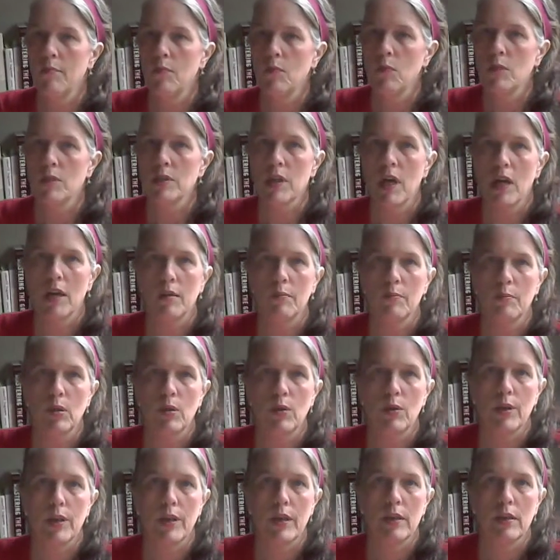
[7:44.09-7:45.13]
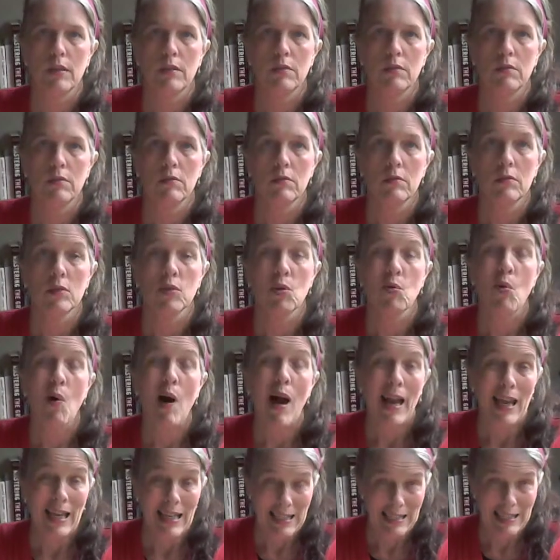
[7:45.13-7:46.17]
was unemployed
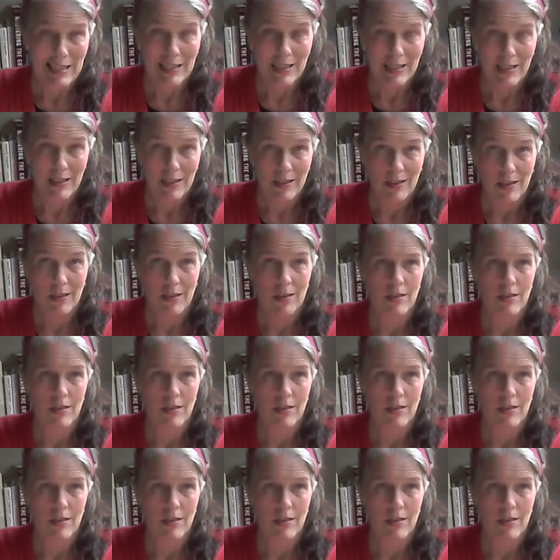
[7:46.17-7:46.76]
twice.